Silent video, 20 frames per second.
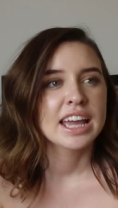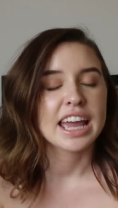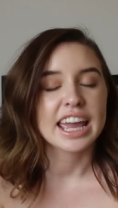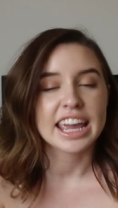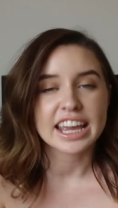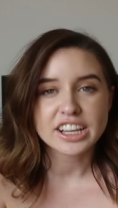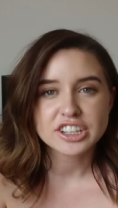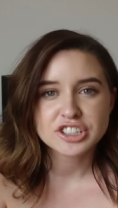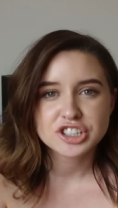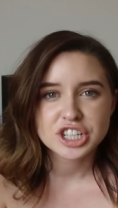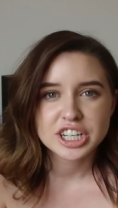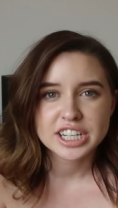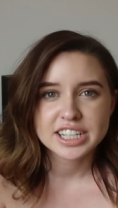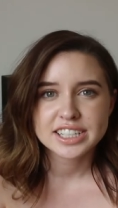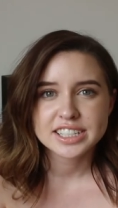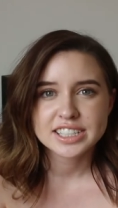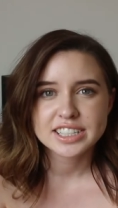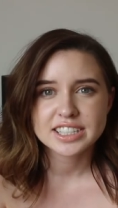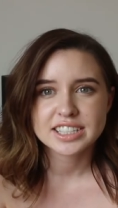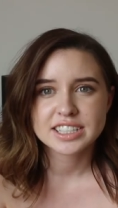
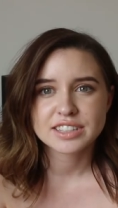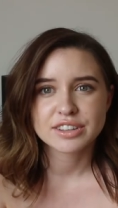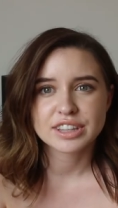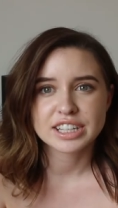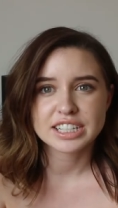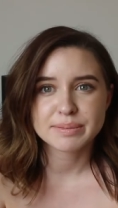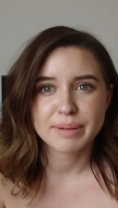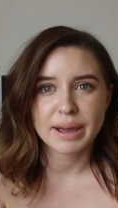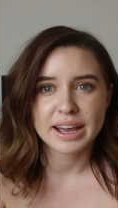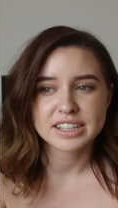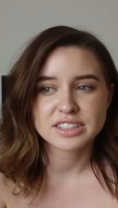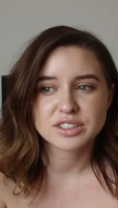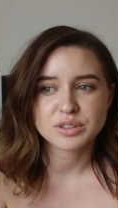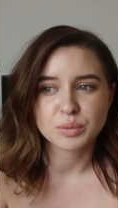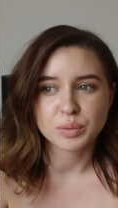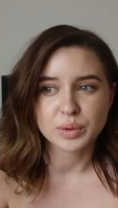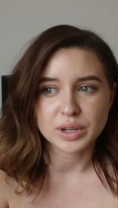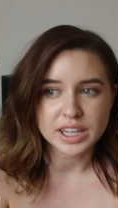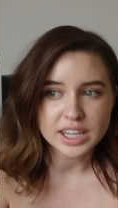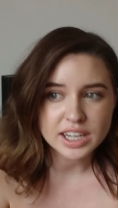anxious this past
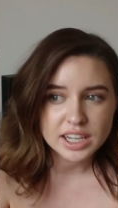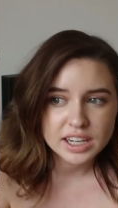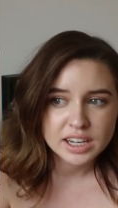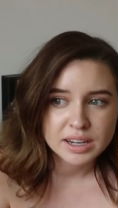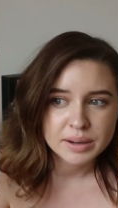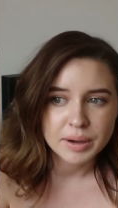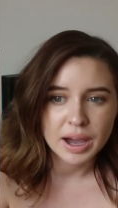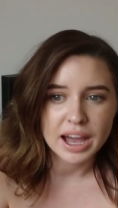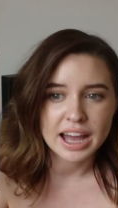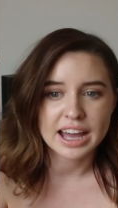week.